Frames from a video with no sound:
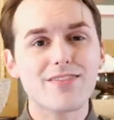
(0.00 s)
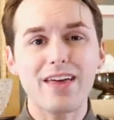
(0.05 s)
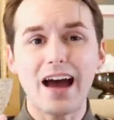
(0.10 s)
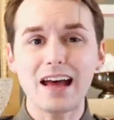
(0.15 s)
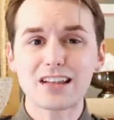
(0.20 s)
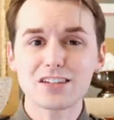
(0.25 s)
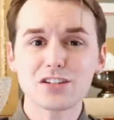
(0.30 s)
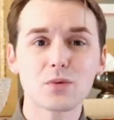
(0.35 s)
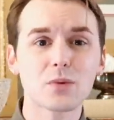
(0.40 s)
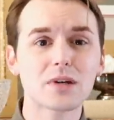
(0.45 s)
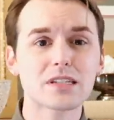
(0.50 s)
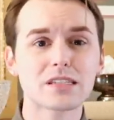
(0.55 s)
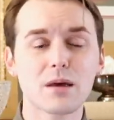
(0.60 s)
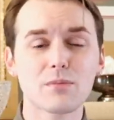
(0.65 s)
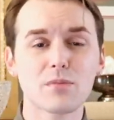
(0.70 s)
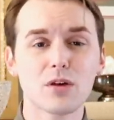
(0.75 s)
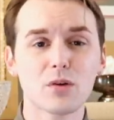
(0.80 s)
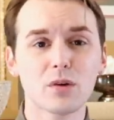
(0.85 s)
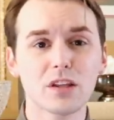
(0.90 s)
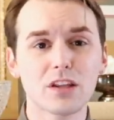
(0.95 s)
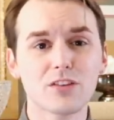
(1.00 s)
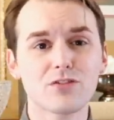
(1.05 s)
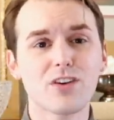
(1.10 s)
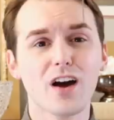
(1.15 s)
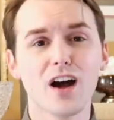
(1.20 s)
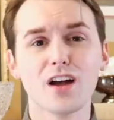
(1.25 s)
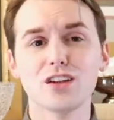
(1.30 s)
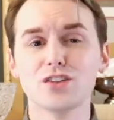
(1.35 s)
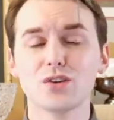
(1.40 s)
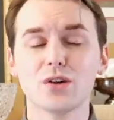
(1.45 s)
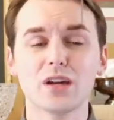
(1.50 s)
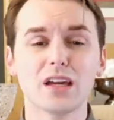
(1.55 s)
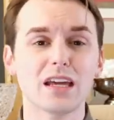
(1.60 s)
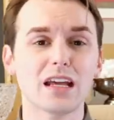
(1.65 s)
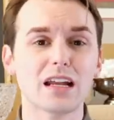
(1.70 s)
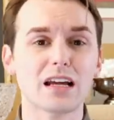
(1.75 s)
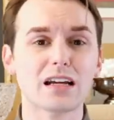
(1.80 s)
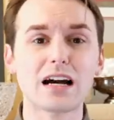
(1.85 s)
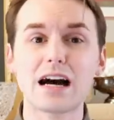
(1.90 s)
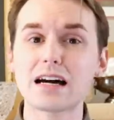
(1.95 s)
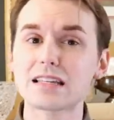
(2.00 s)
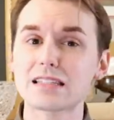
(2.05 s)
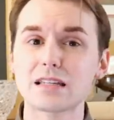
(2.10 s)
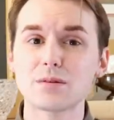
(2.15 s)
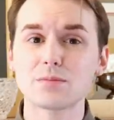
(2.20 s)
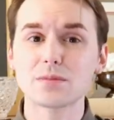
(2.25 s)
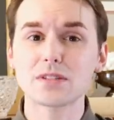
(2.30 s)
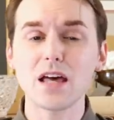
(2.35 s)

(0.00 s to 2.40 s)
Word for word: That's always something really fun. You can get a custom